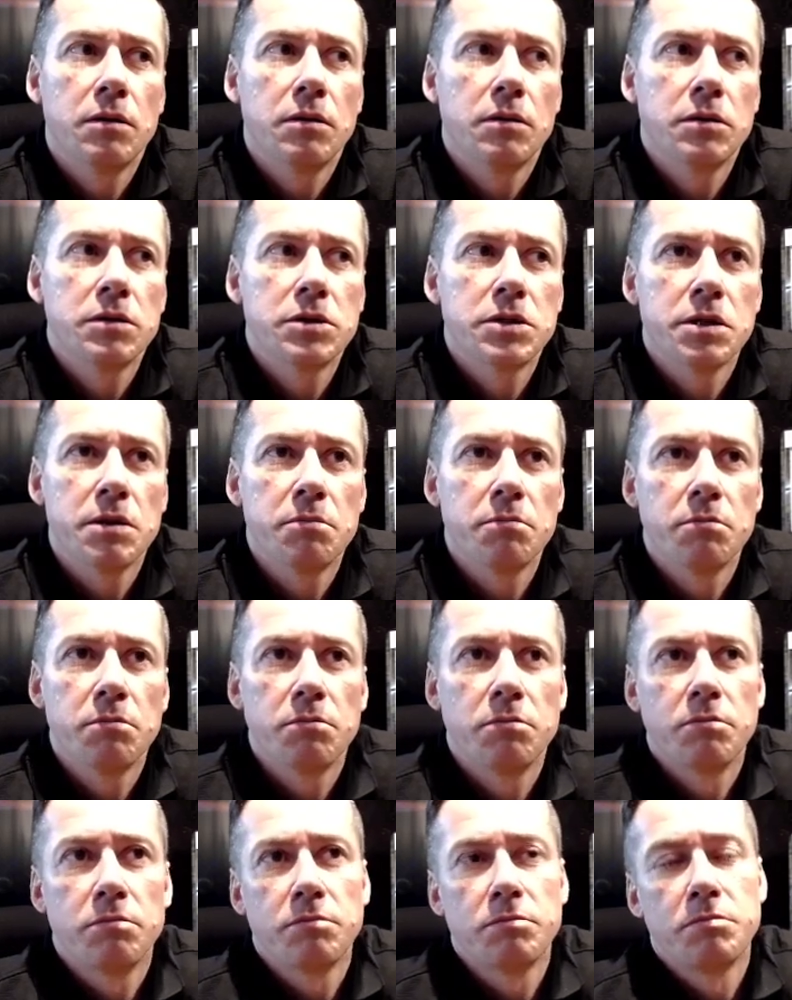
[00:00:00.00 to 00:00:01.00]
some
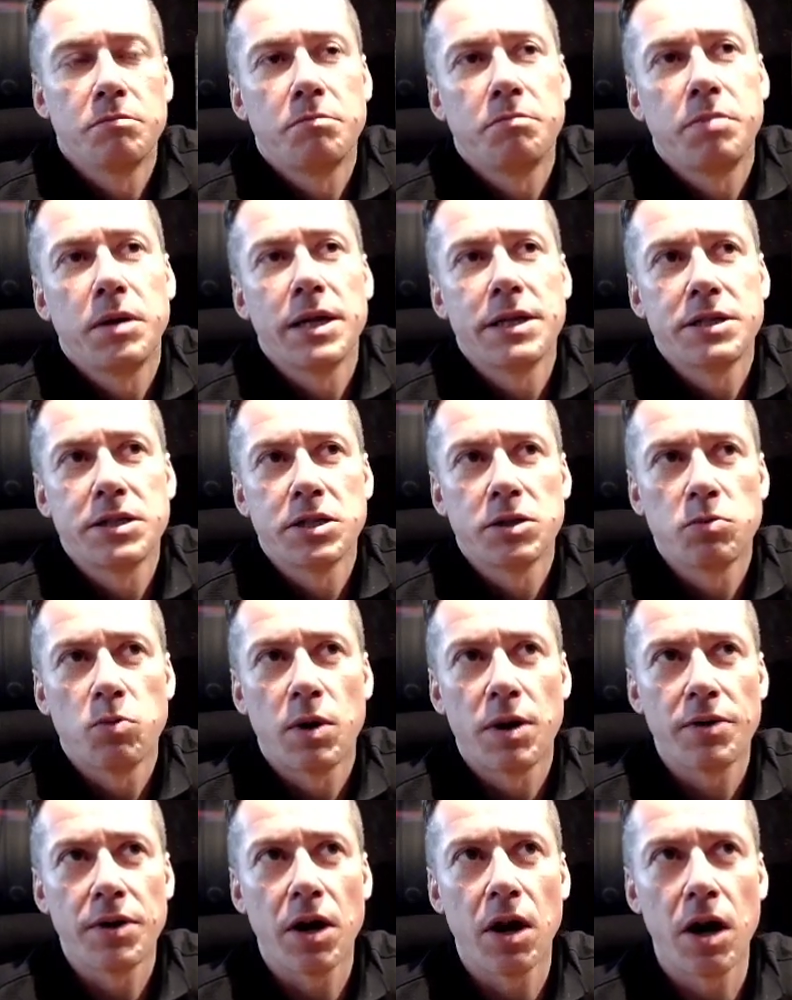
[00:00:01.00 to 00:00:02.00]
places where
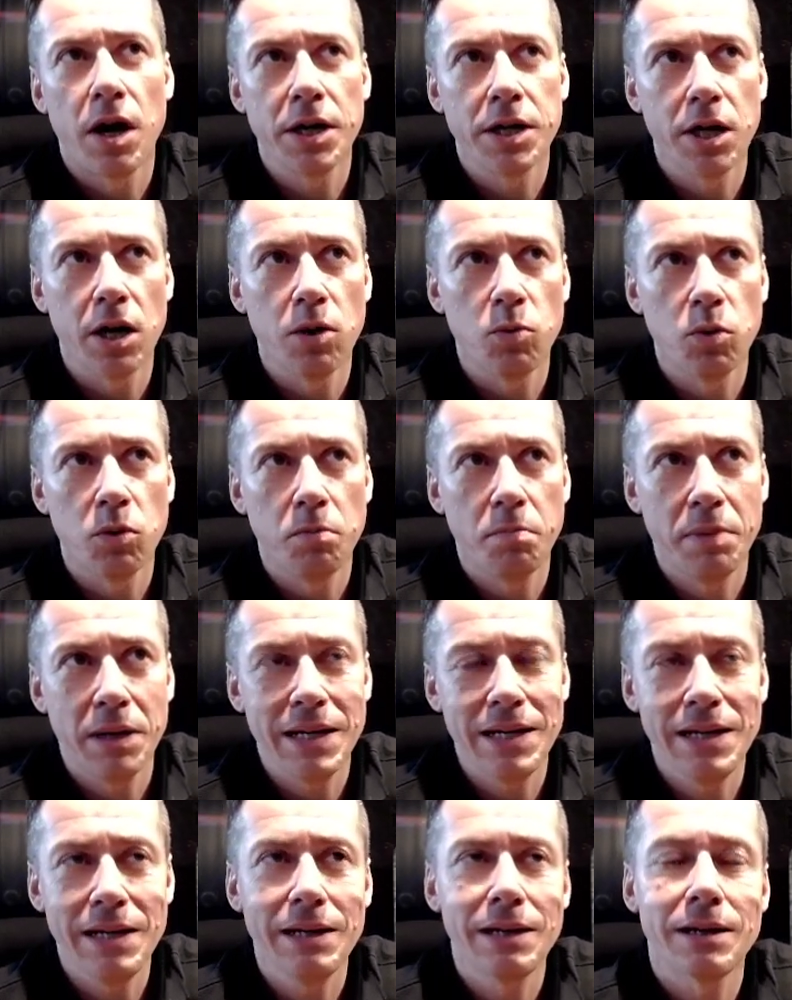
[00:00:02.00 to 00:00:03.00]
the audio will
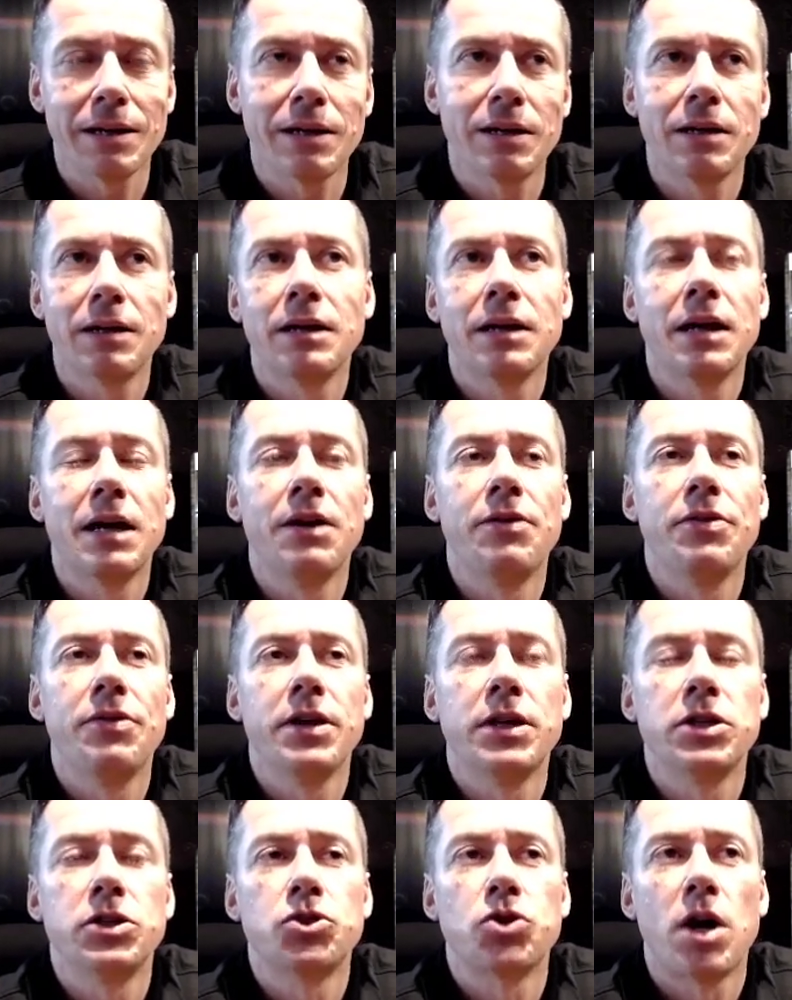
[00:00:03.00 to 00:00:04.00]
peak and
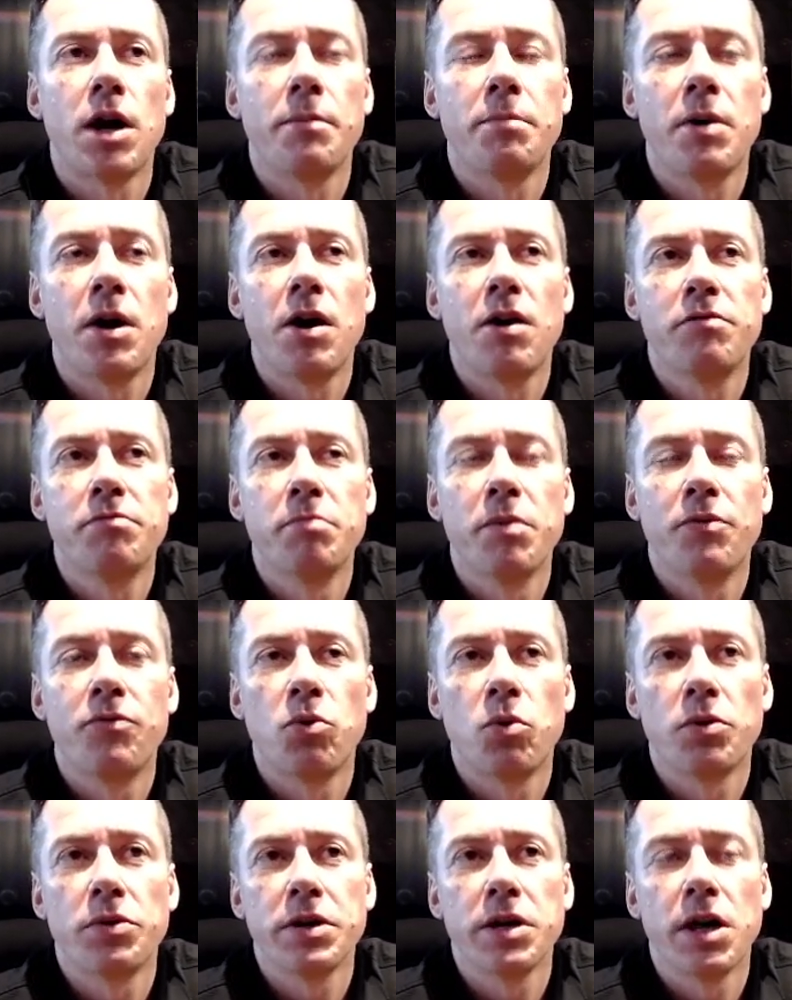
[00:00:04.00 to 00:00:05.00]
then drop off
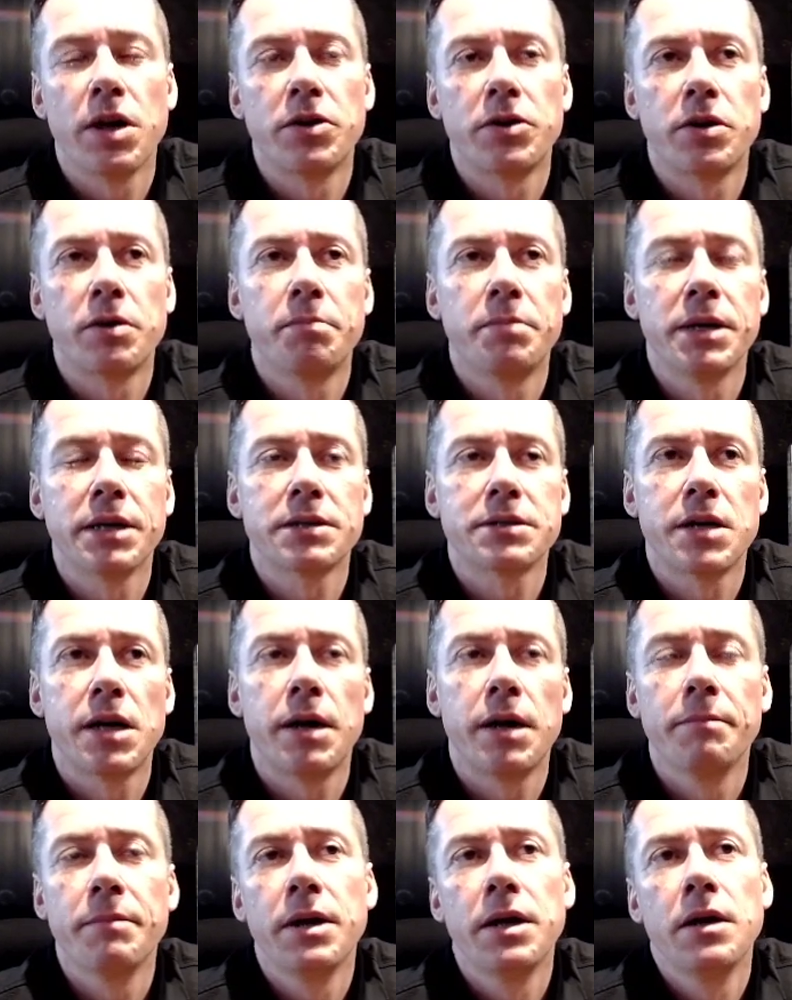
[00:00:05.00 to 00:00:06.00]
before the other picks
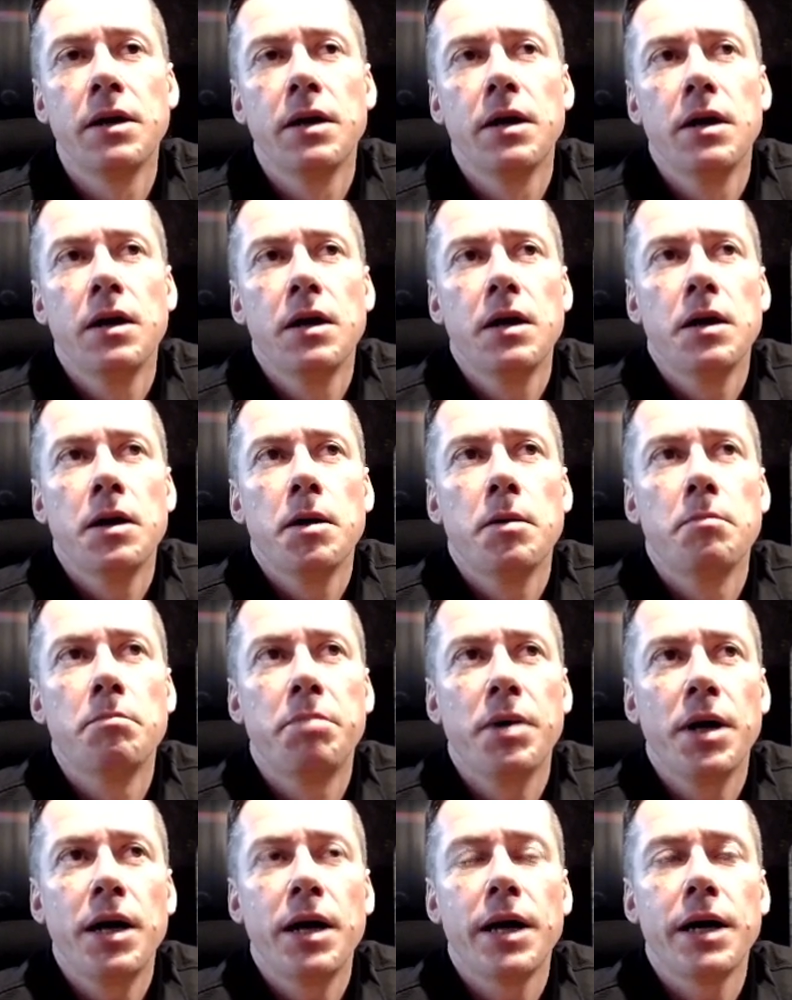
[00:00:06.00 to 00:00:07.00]
up,
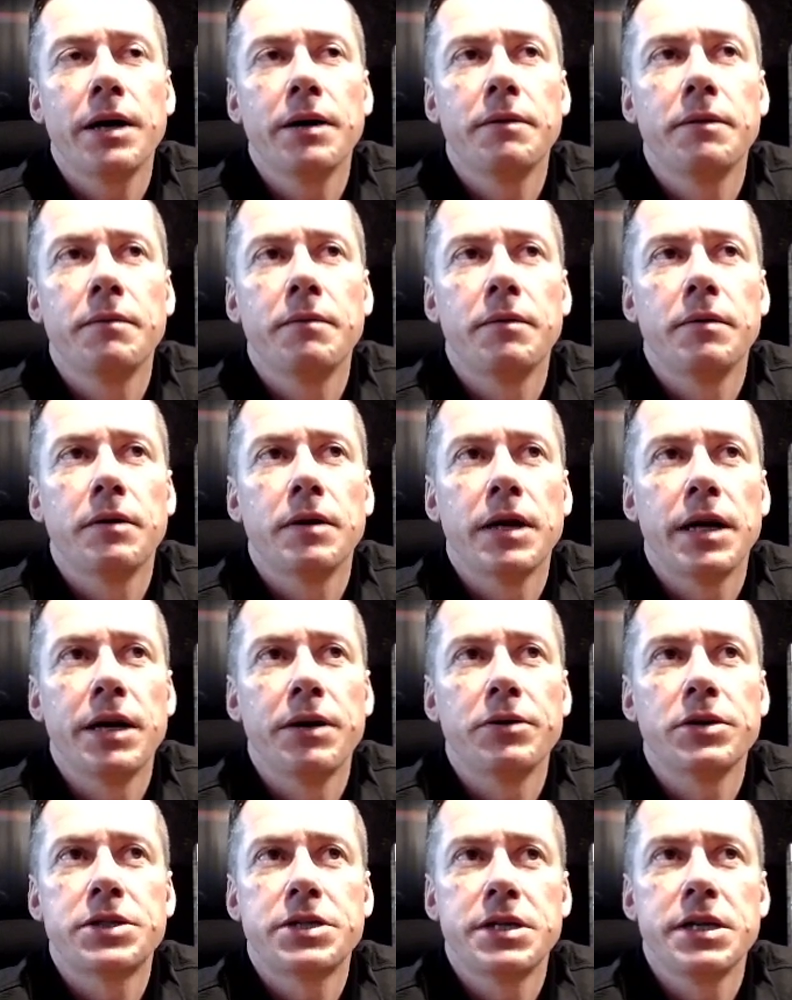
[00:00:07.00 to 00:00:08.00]
but it
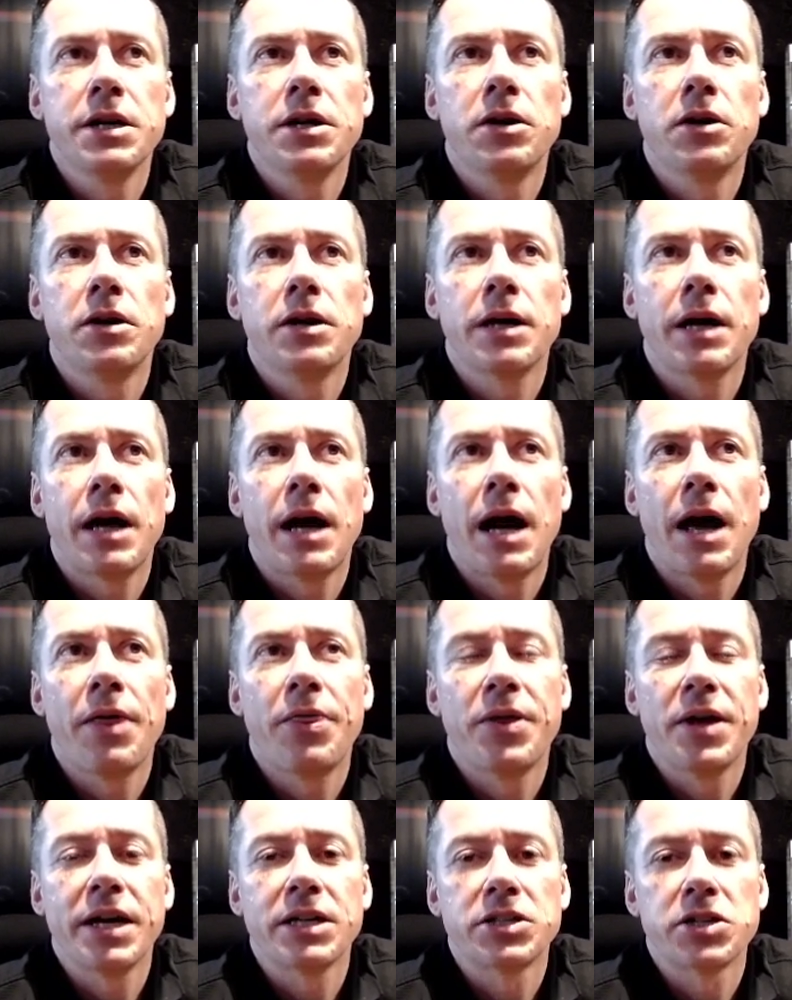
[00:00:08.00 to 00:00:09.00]
still, I
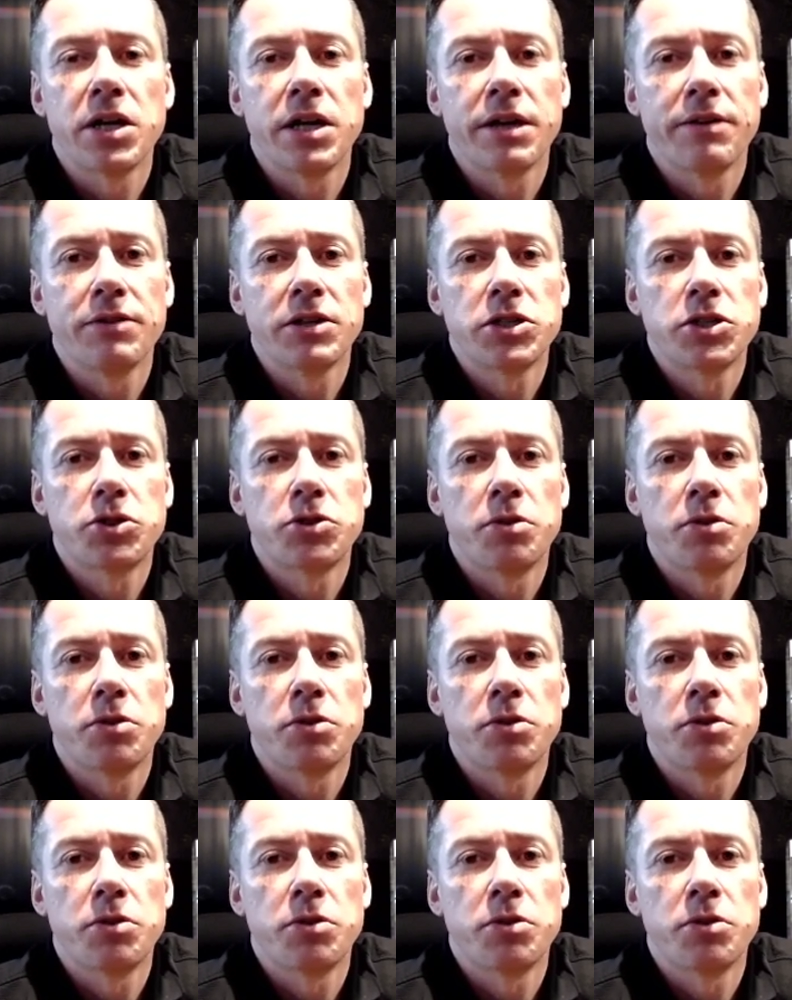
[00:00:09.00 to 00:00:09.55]
think it's going to give us